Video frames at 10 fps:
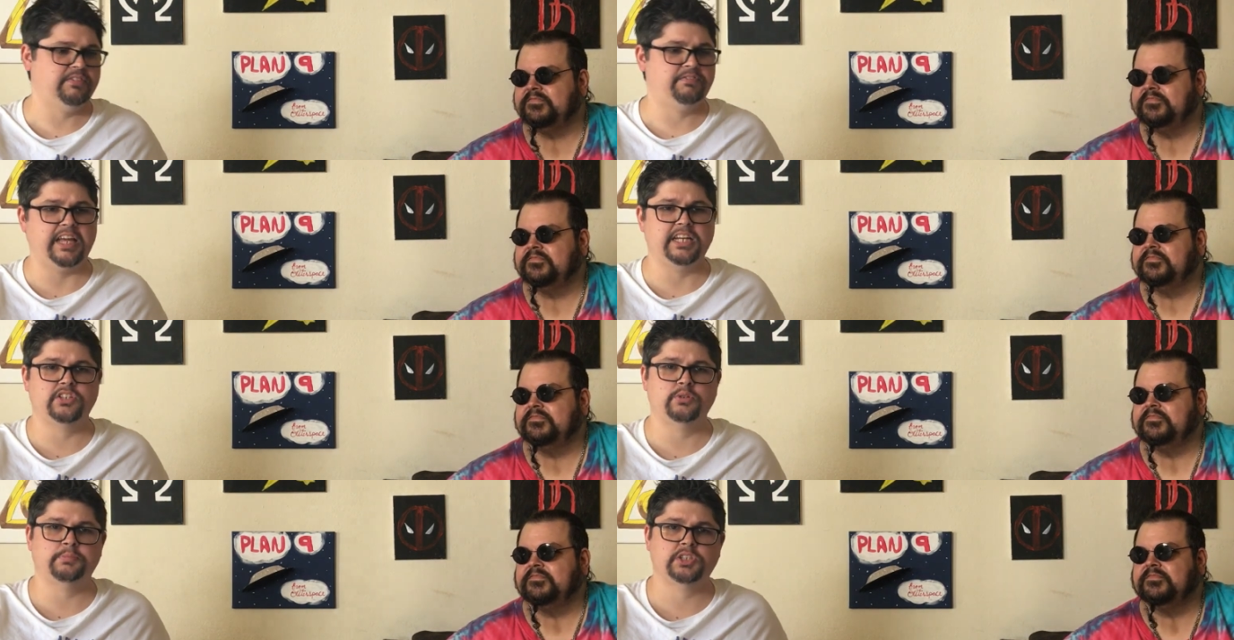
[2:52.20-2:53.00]
Speaker 1: faded
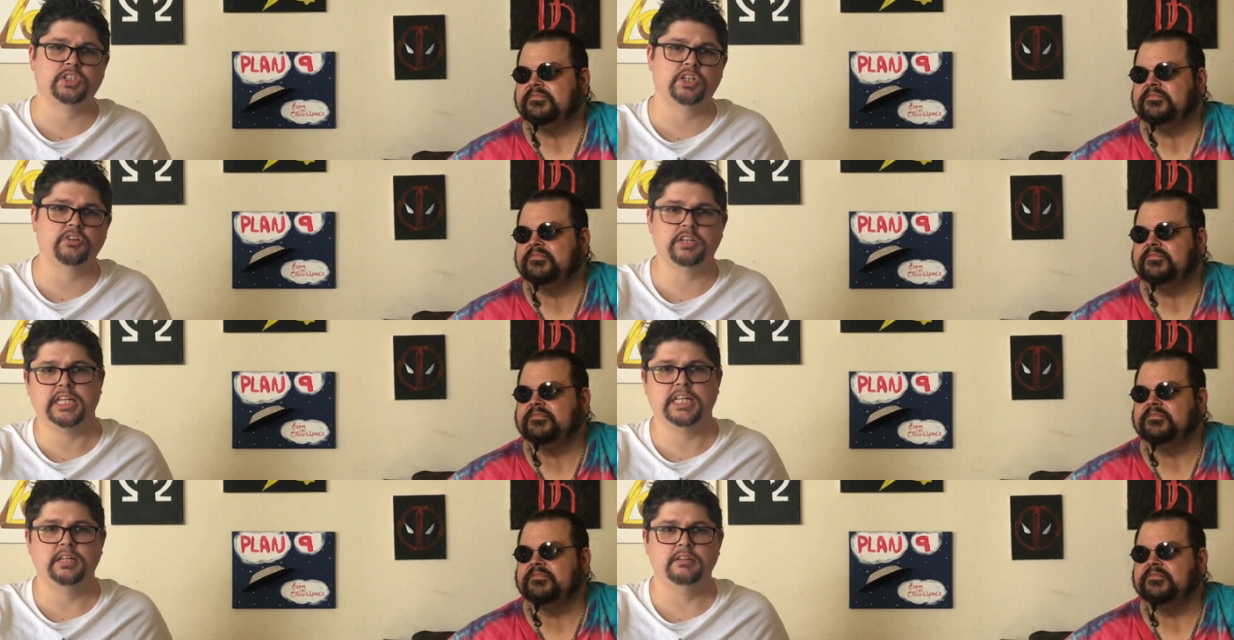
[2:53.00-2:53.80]
into
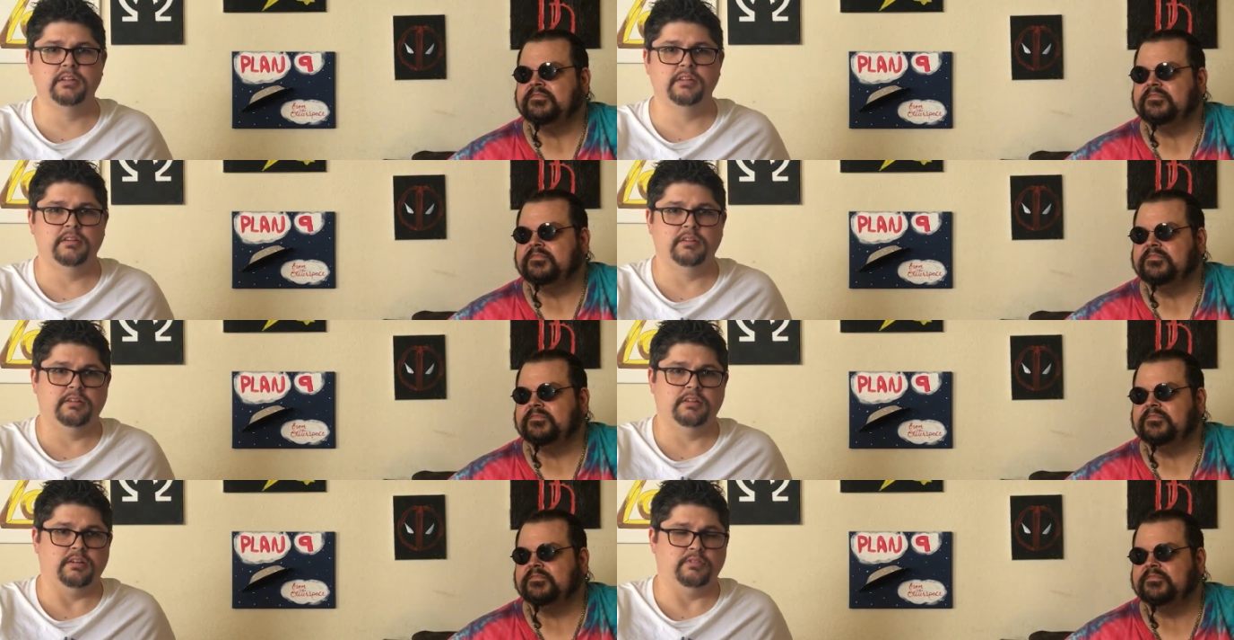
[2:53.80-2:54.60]
obscurity.
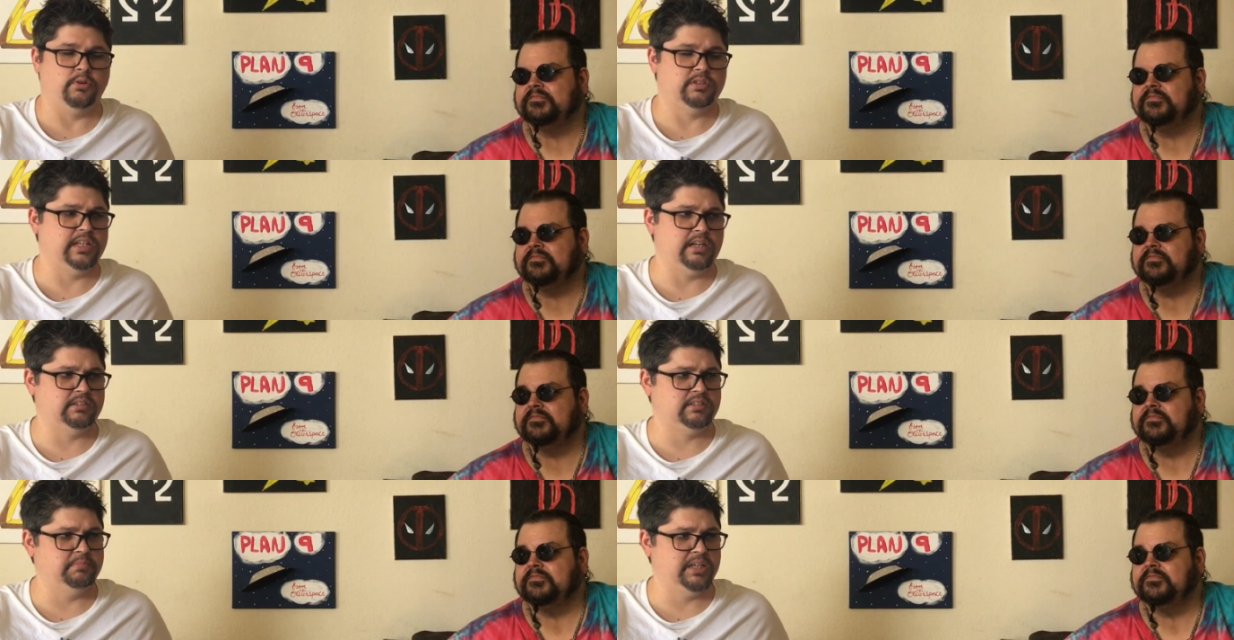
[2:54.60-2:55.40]
Of course, now
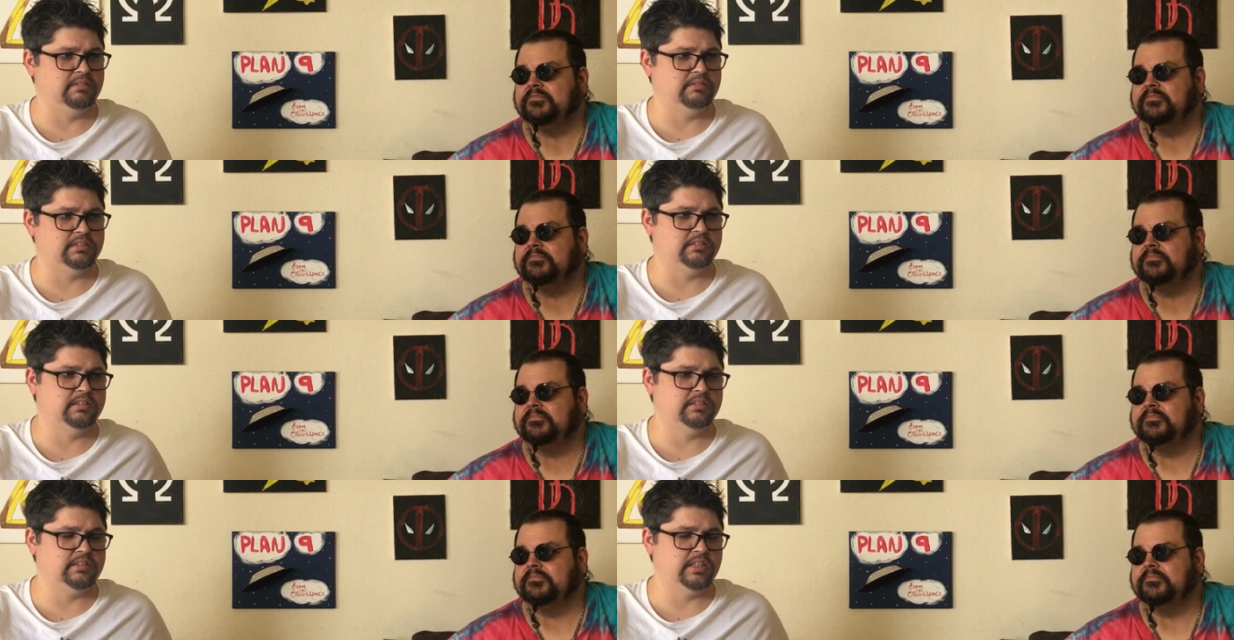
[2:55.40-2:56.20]
it's making a
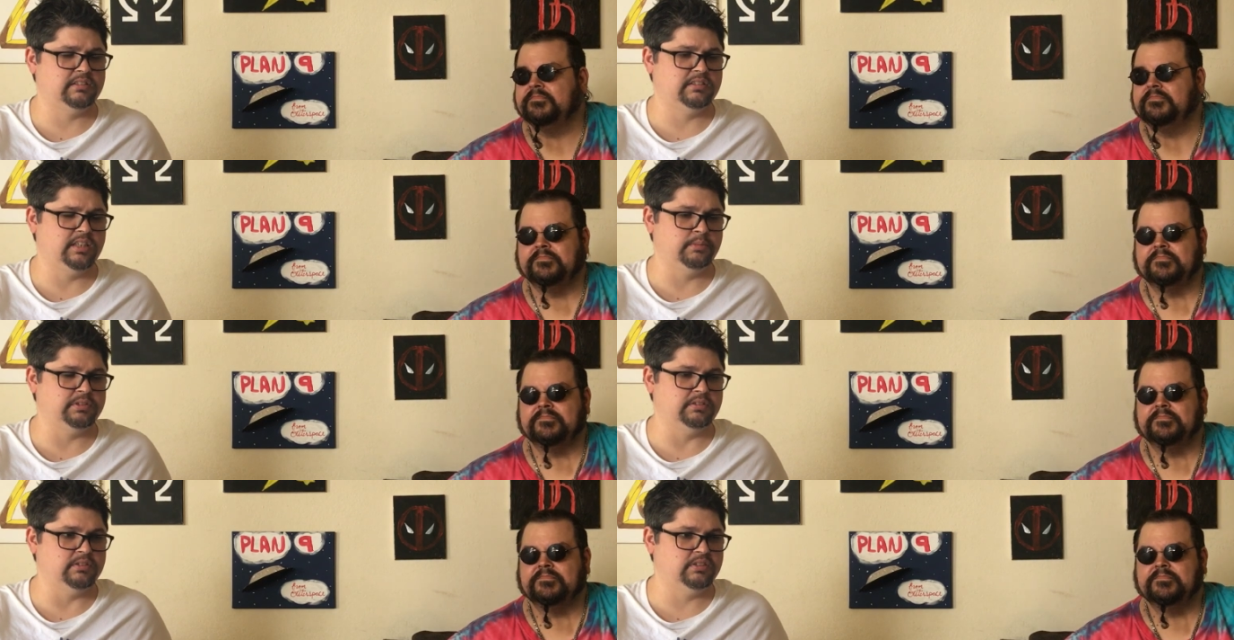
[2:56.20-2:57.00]
resurgence thanks to
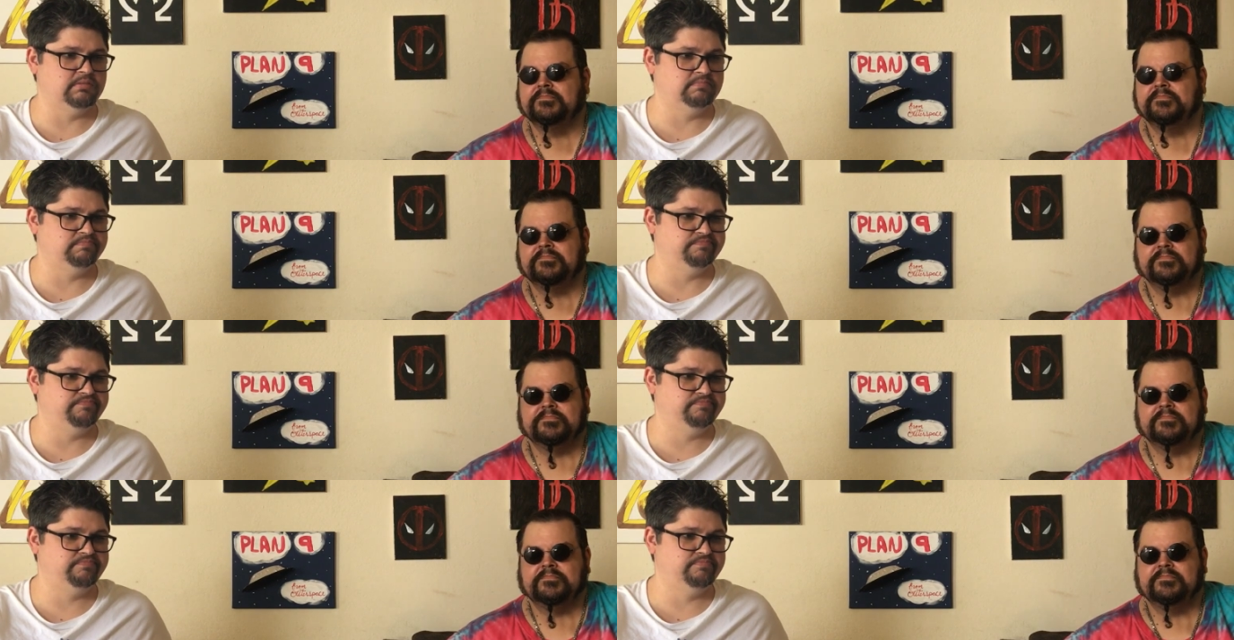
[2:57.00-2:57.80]
hipsters.
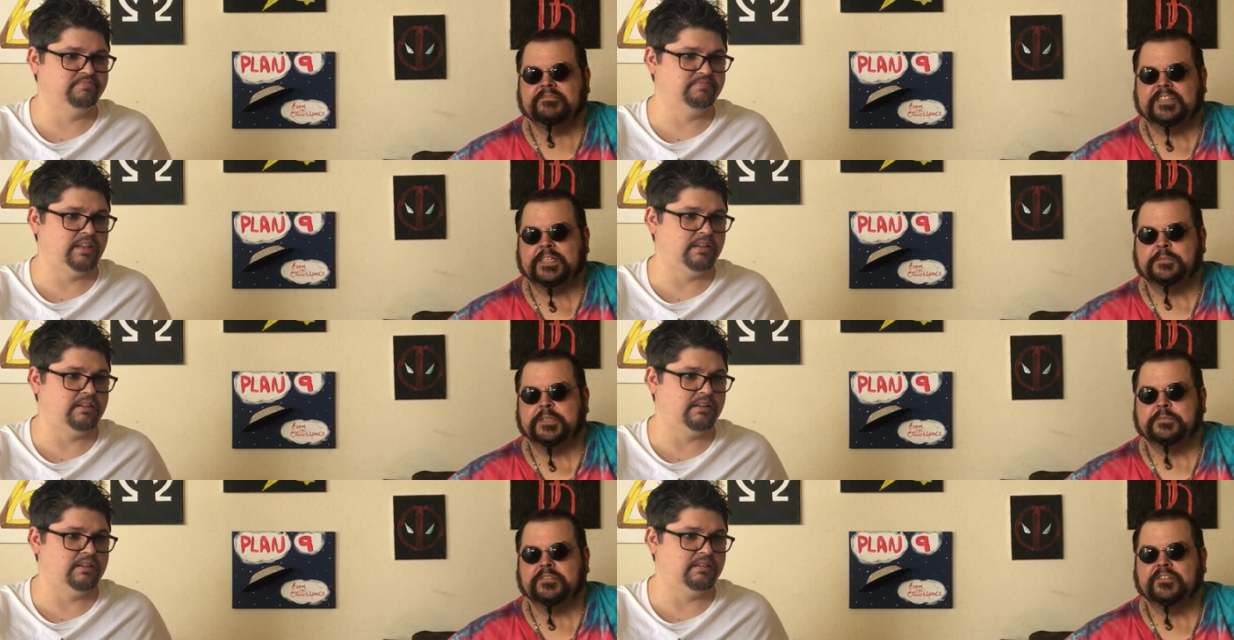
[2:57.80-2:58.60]
Speaker 2: Damn
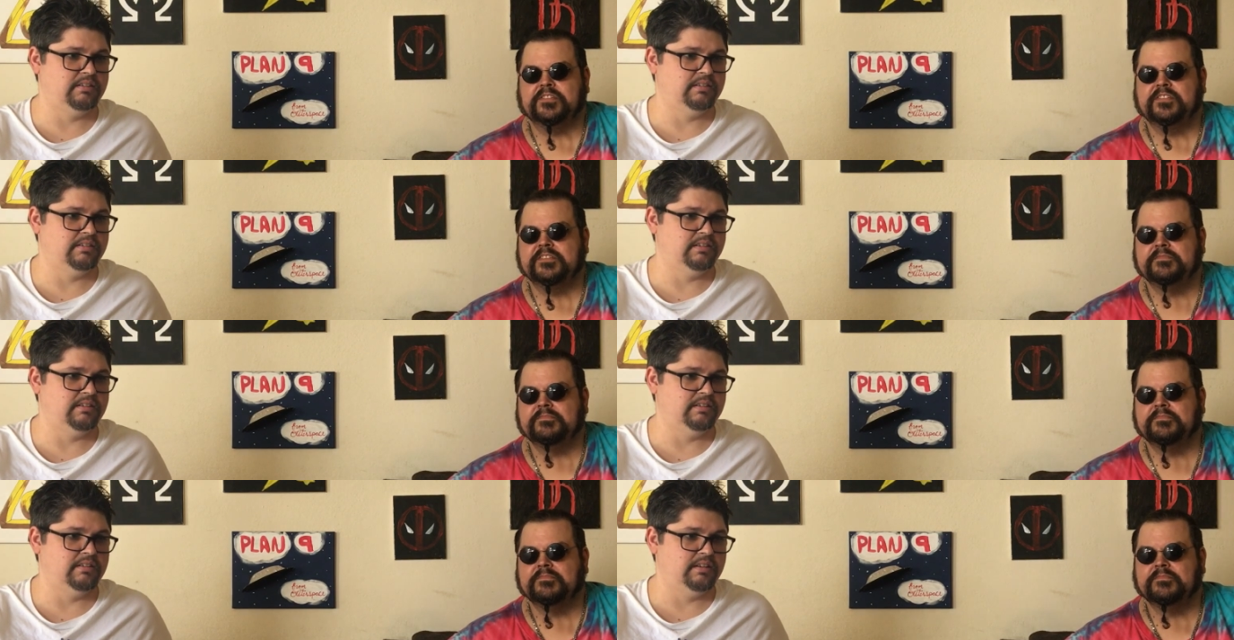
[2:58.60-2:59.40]
hipsters.
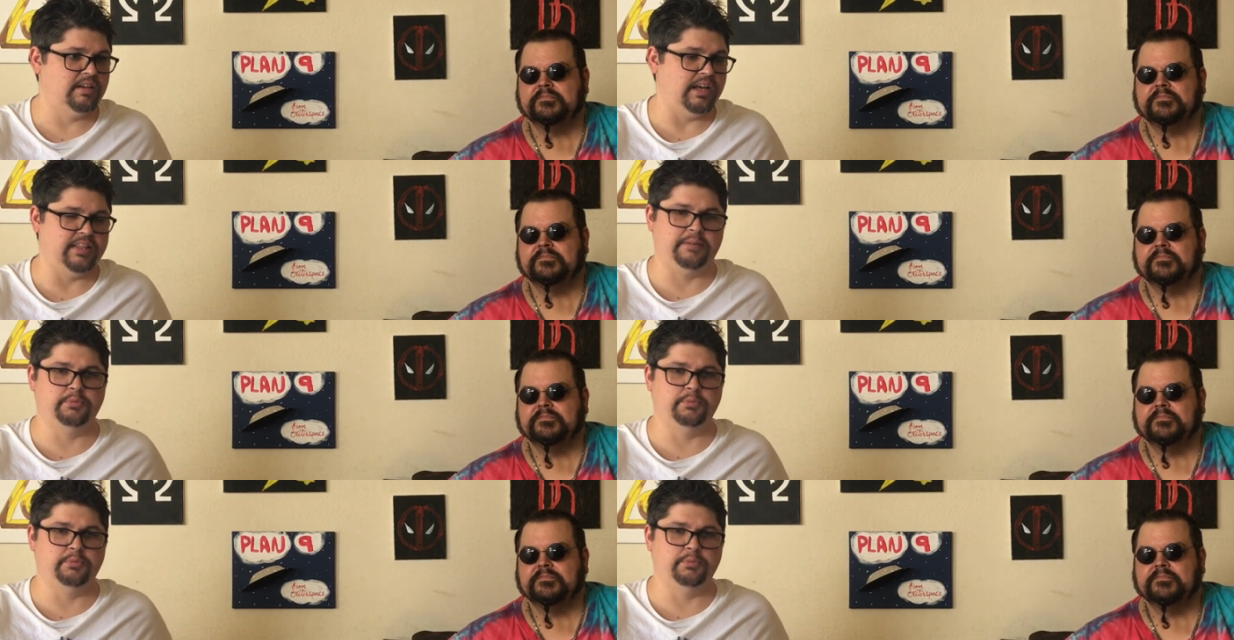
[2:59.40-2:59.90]
Speaker 1: And that